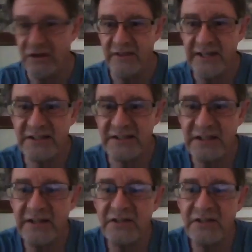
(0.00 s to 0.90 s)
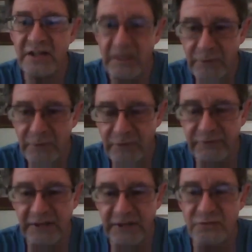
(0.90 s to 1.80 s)
there's a number of
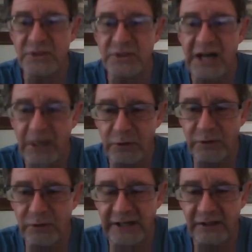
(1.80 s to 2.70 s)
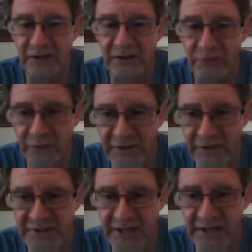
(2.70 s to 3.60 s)
things which I would look at in
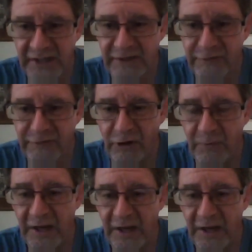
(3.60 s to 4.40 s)
designing a farm.